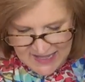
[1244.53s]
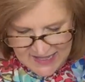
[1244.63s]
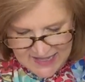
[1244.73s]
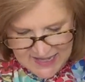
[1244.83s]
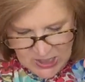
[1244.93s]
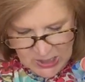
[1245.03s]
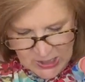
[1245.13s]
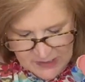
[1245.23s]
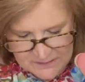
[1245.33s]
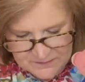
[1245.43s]

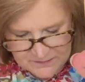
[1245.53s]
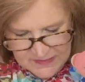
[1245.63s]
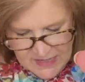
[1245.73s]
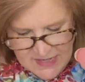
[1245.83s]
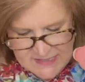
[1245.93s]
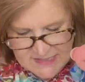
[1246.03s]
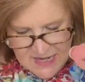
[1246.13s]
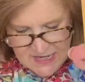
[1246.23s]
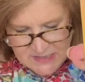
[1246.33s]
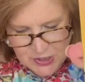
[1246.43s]
here. It
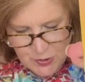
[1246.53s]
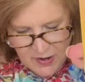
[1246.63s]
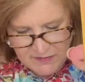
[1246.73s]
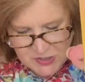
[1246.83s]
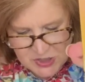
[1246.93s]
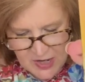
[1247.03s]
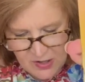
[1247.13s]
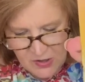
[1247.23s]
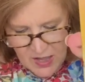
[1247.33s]
says you have a gel